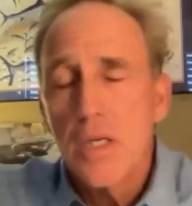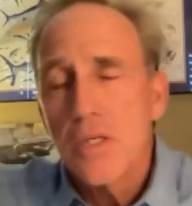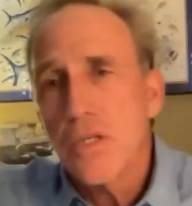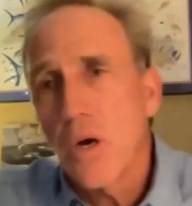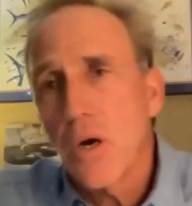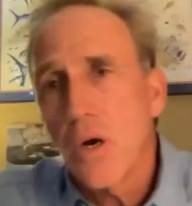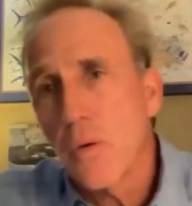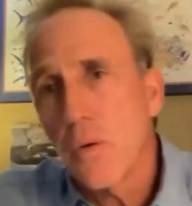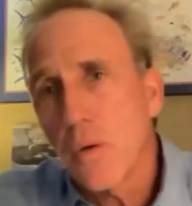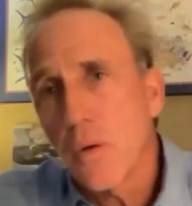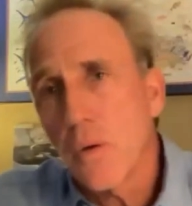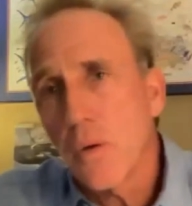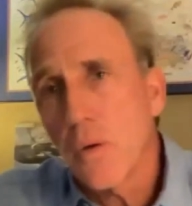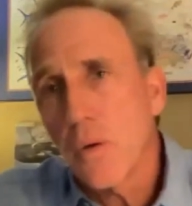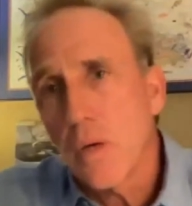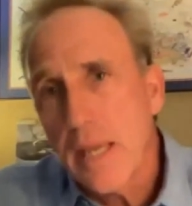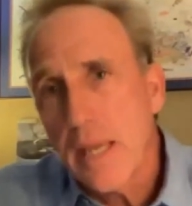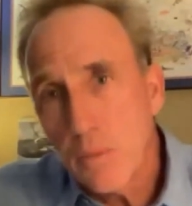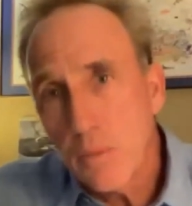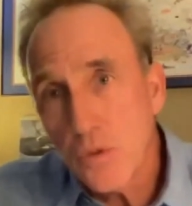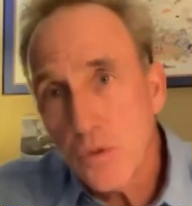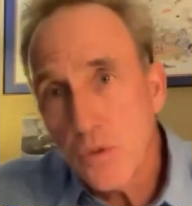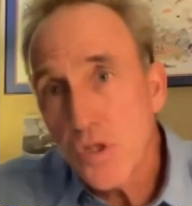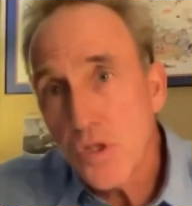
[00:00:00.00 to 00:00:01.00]
So
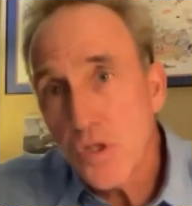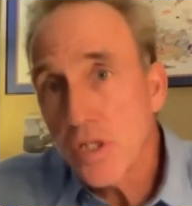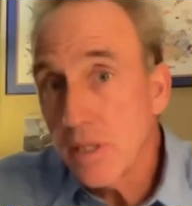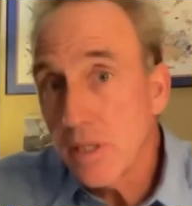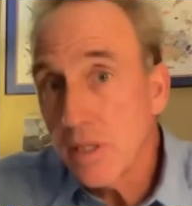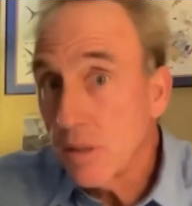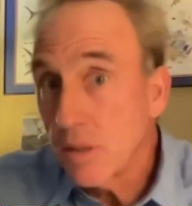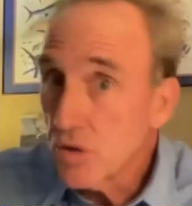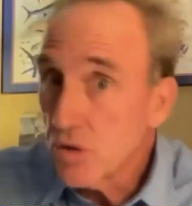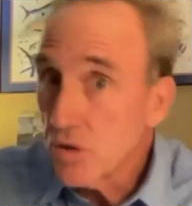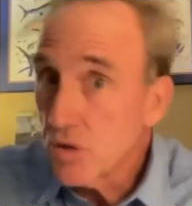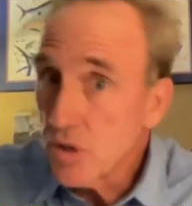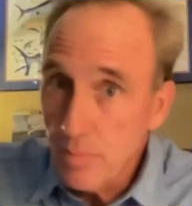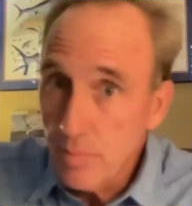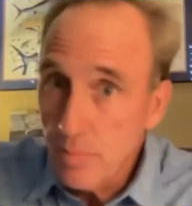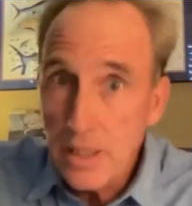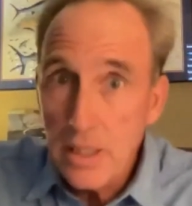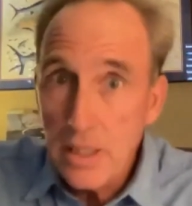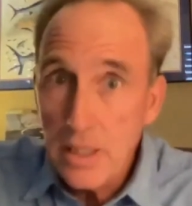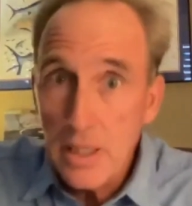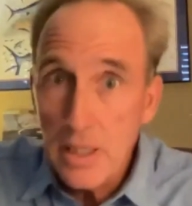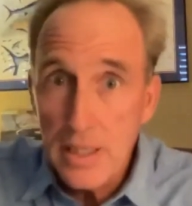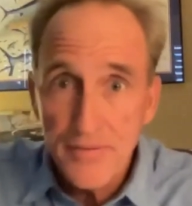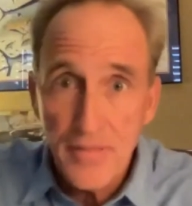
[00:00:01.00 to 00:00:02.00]
it was a
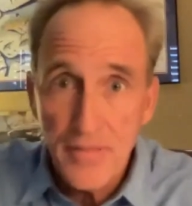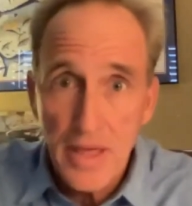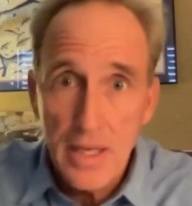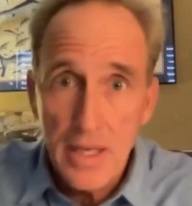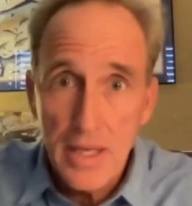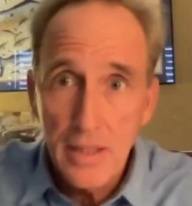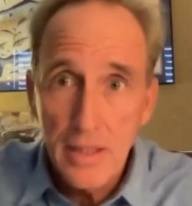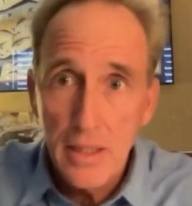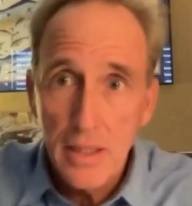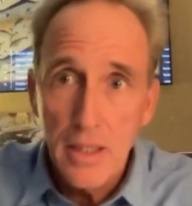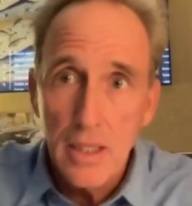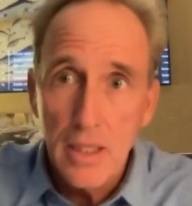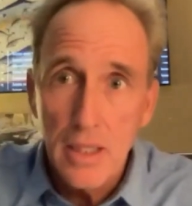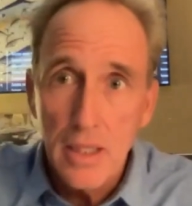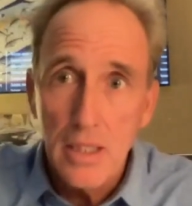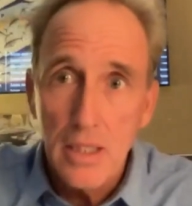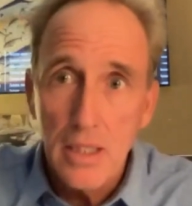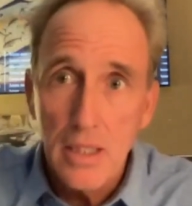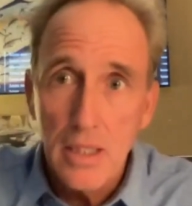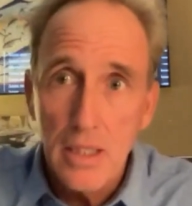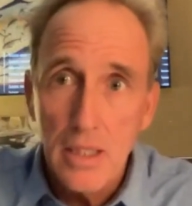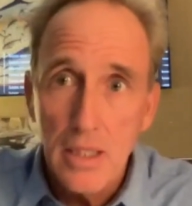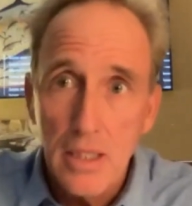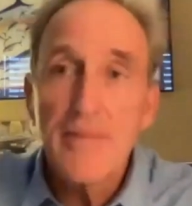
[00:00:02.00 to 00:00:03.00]
big lift then.
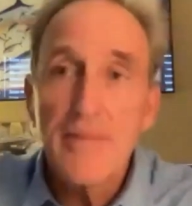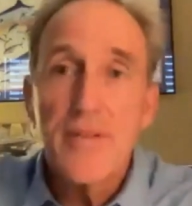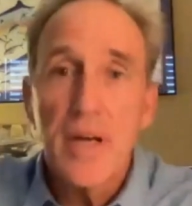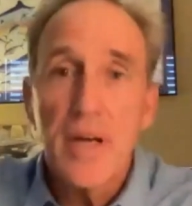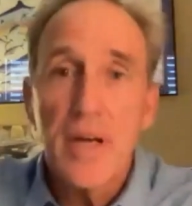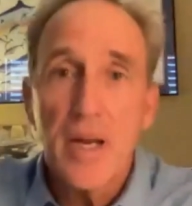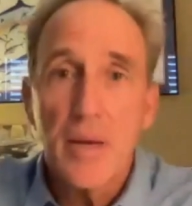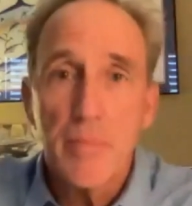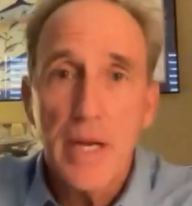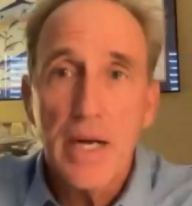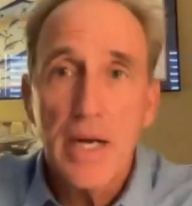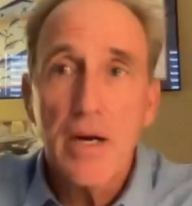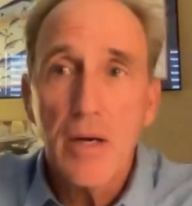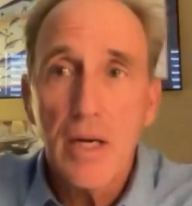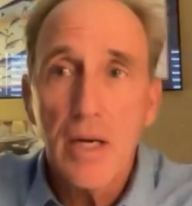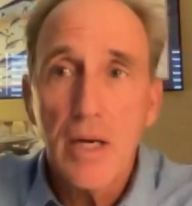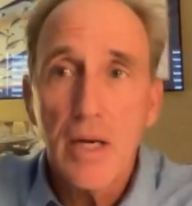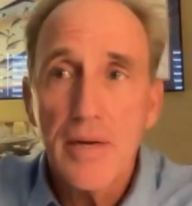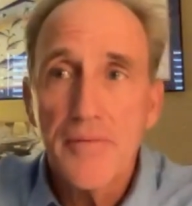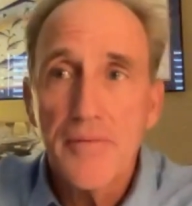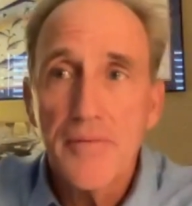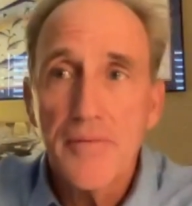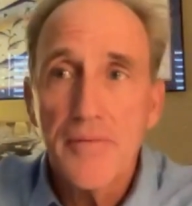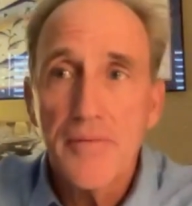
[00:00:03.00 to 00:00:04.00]
It's even a bigger
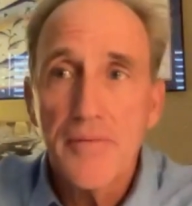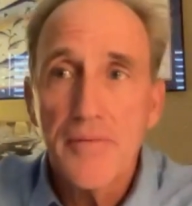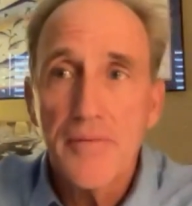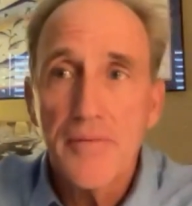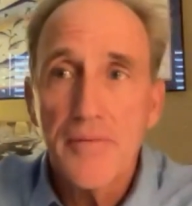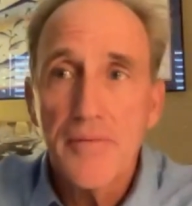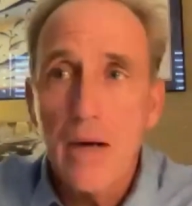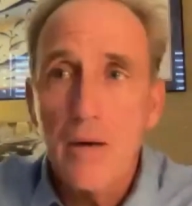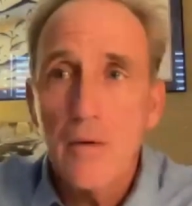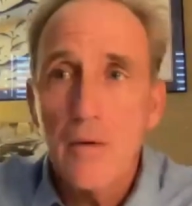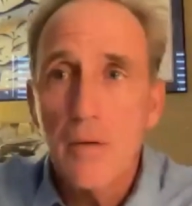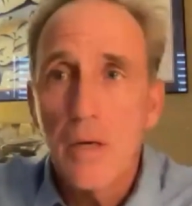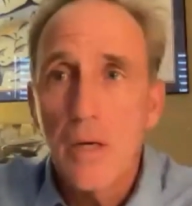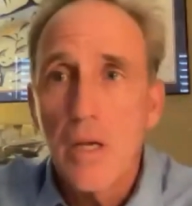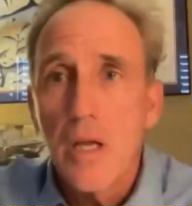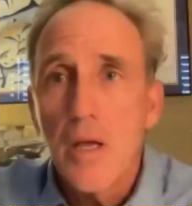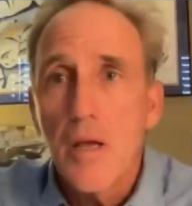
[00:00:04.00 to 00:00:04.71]
lift now.